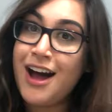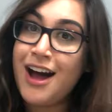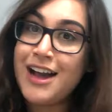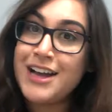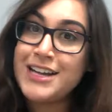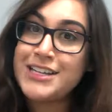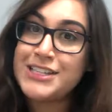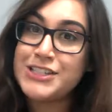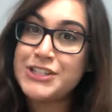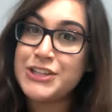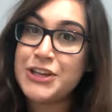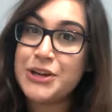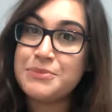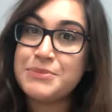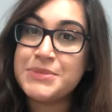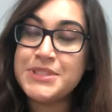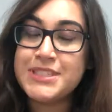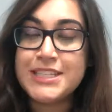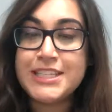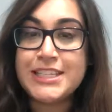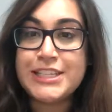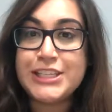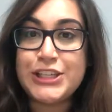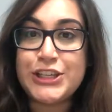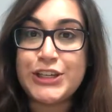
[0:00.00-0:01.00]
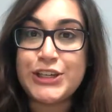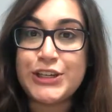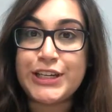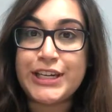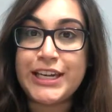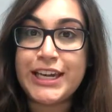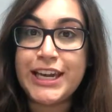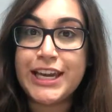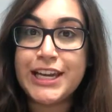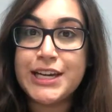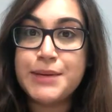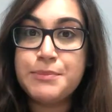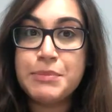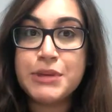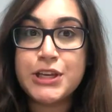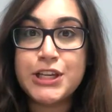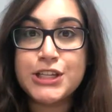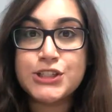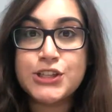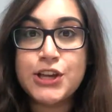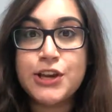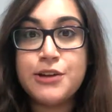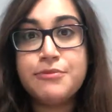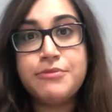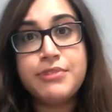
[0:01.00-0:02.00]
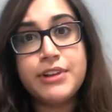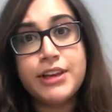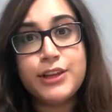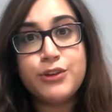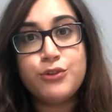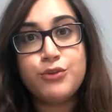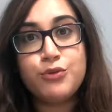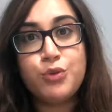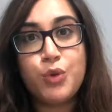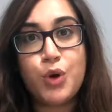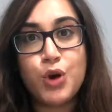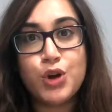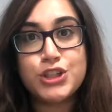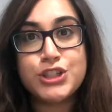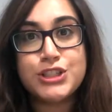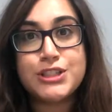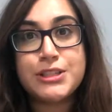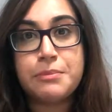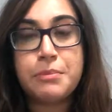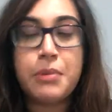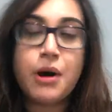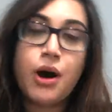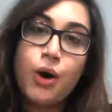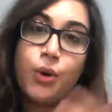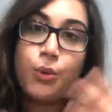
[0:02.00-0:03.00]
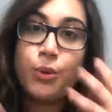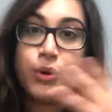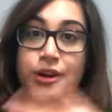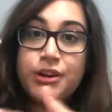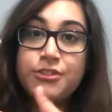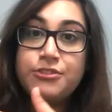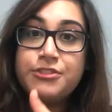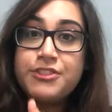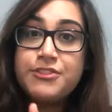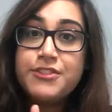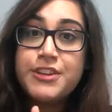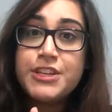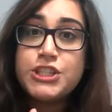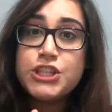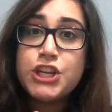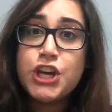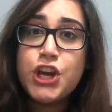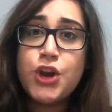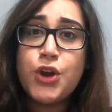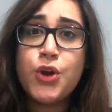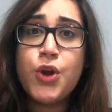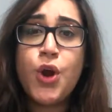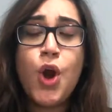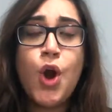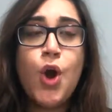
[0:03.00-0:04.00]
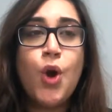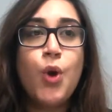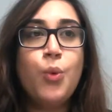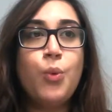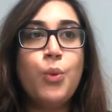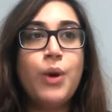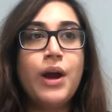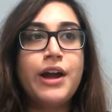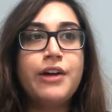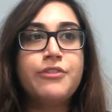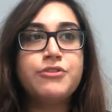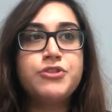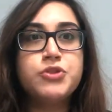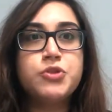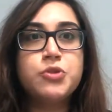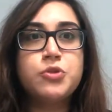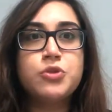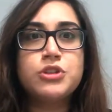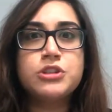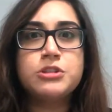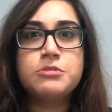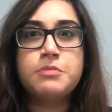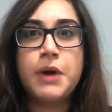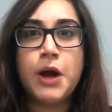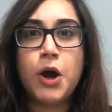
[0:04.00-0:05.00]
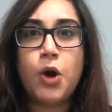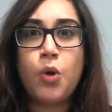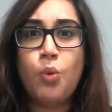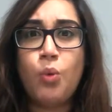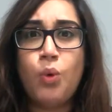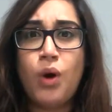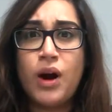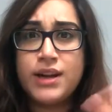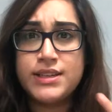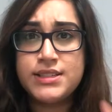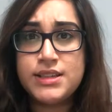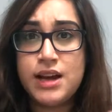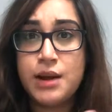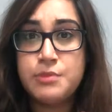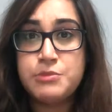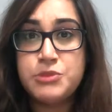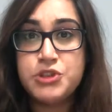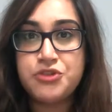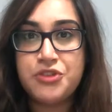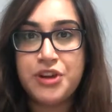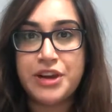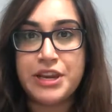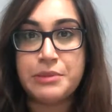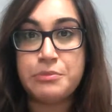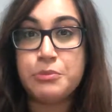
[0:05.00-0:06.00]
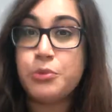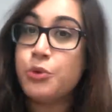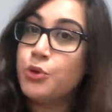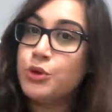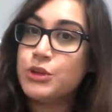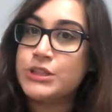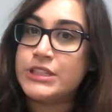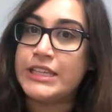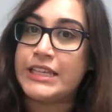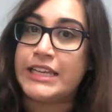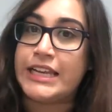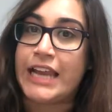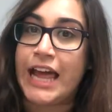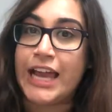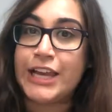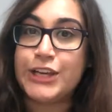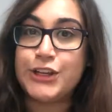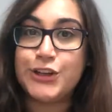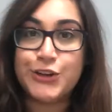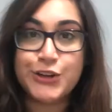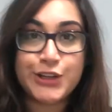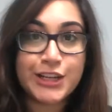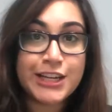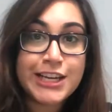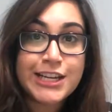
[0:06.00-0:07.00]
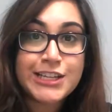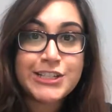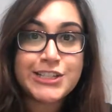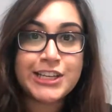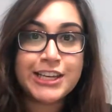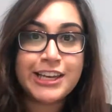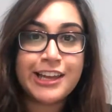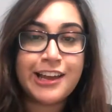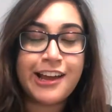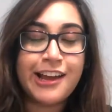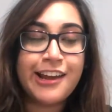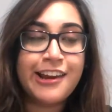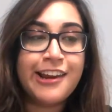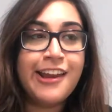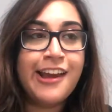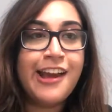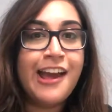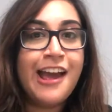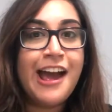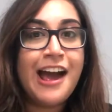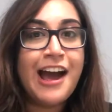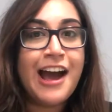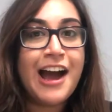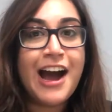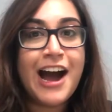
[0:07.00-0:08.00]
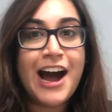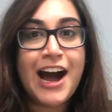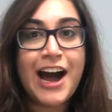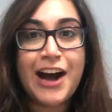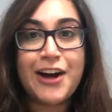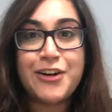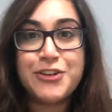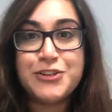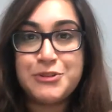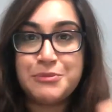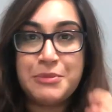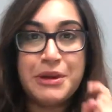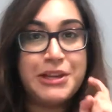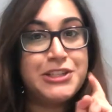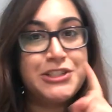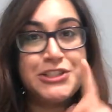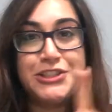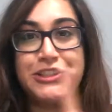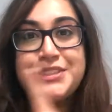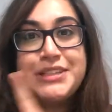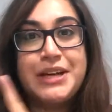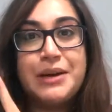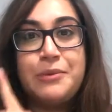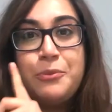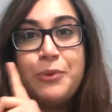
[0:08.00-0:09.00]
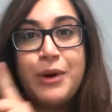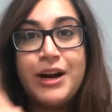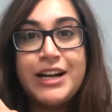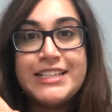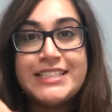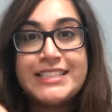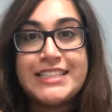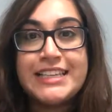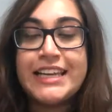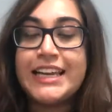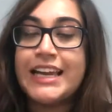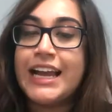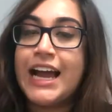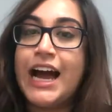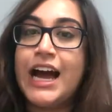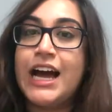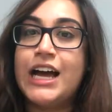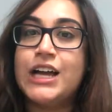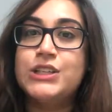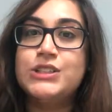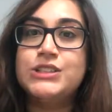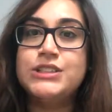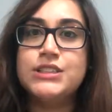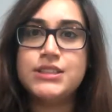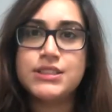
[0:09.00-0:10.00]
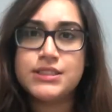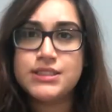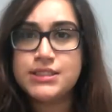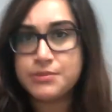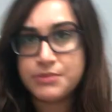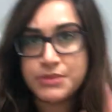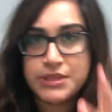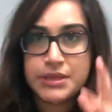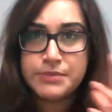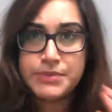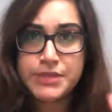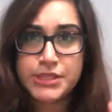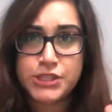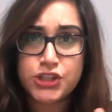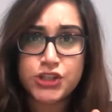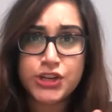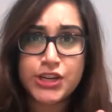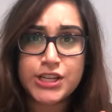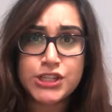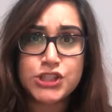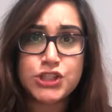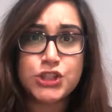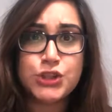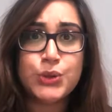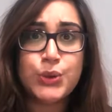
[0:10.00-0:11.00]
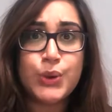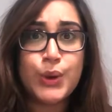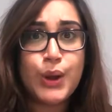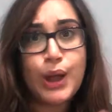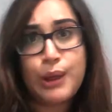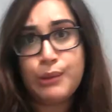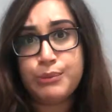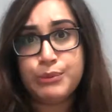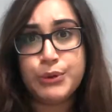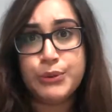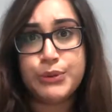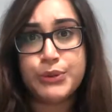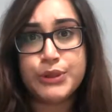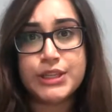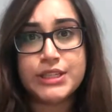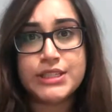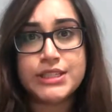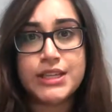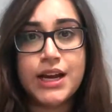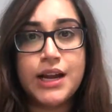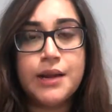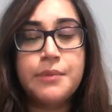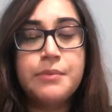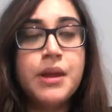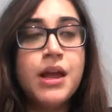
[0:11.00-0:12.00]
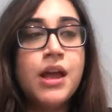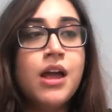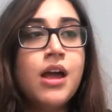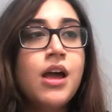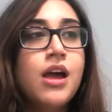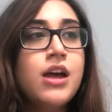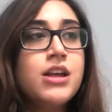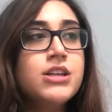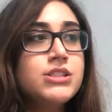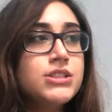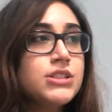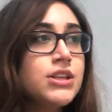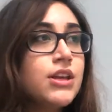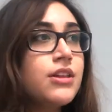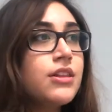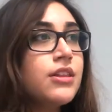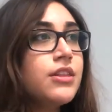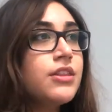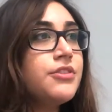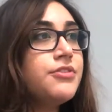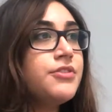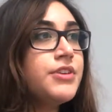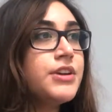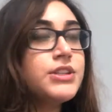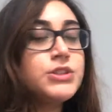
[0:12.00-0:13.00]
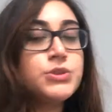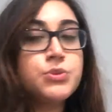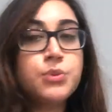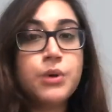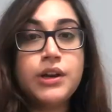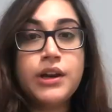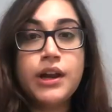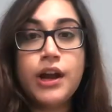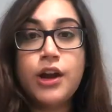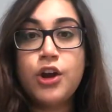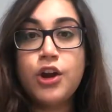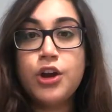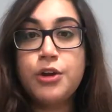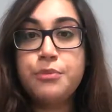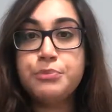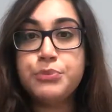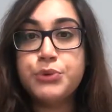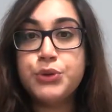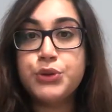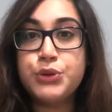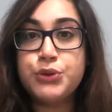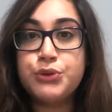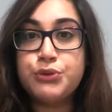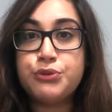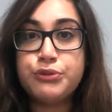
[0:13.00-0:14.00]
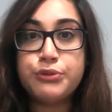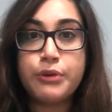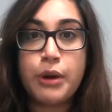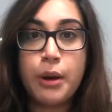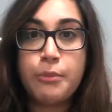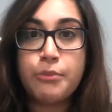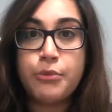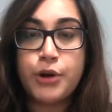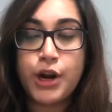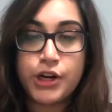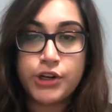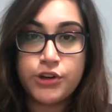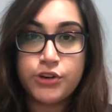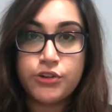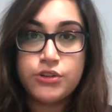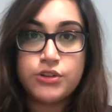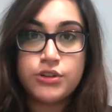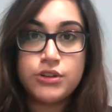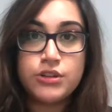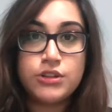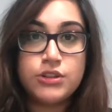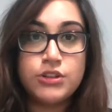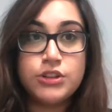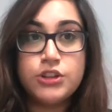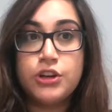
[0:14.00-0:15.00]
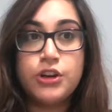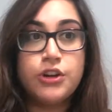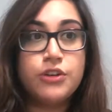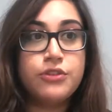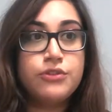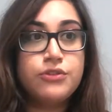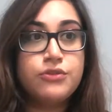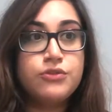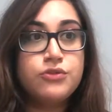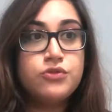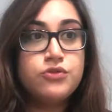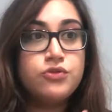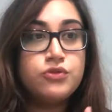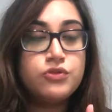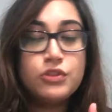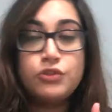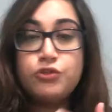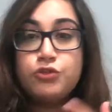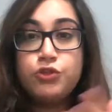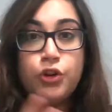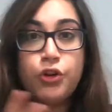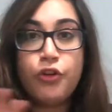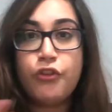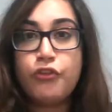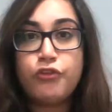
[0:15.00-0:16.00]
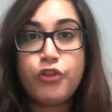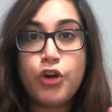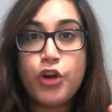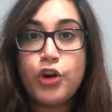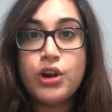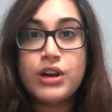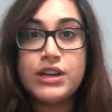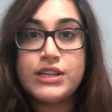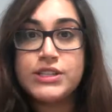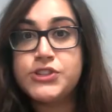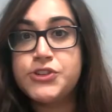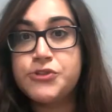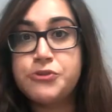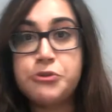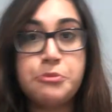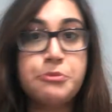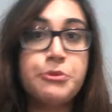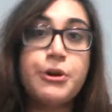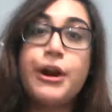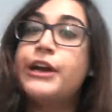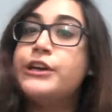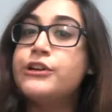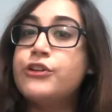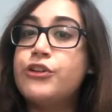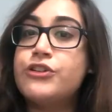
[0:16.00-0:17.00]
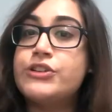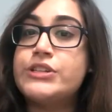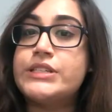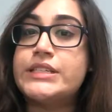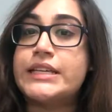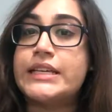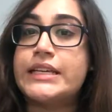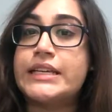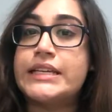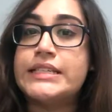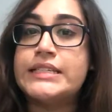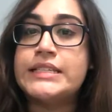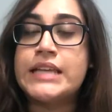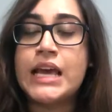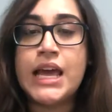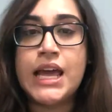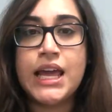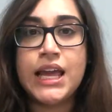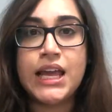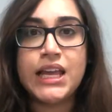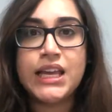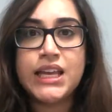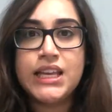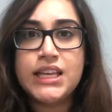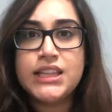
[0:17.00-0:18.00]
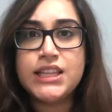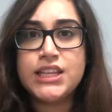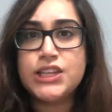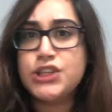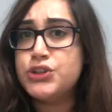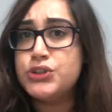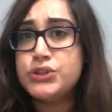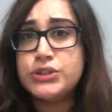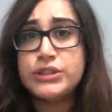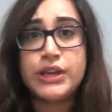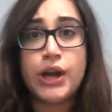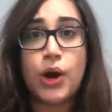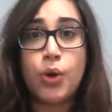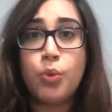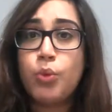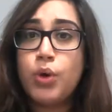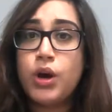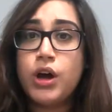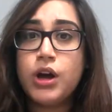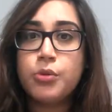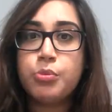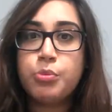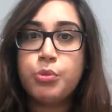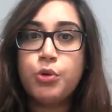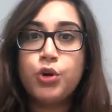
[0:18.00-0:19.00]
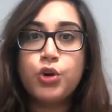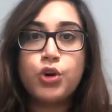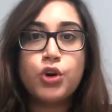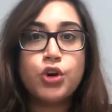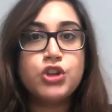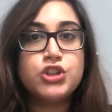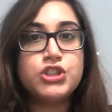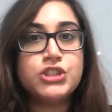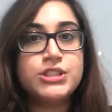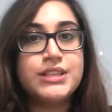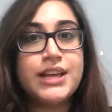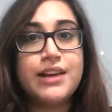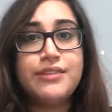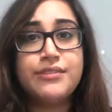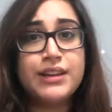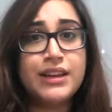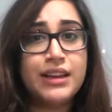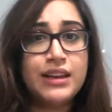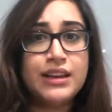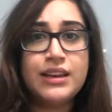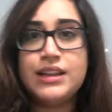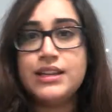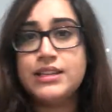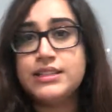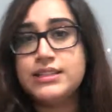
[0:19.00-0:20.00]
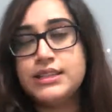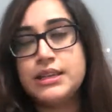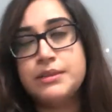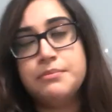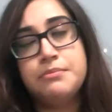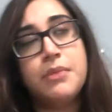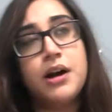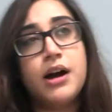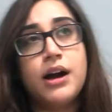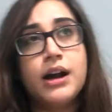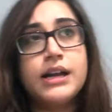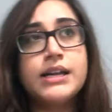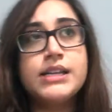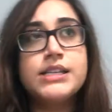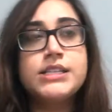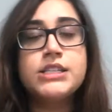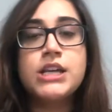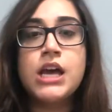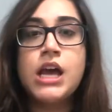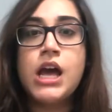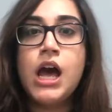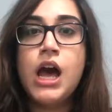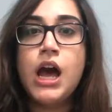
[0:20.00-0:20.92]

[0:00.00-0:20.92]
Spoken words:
Guys, so I'm seeing you here because hopefully you've watched the part 1 of the video where I've talked about why time is really important, and you're here to learn how to manage your time wisely and some tips and tricks to help you with your time. So the first one, I hope you've wrote a list of your priorities, either using our workbook or just having a list in mind,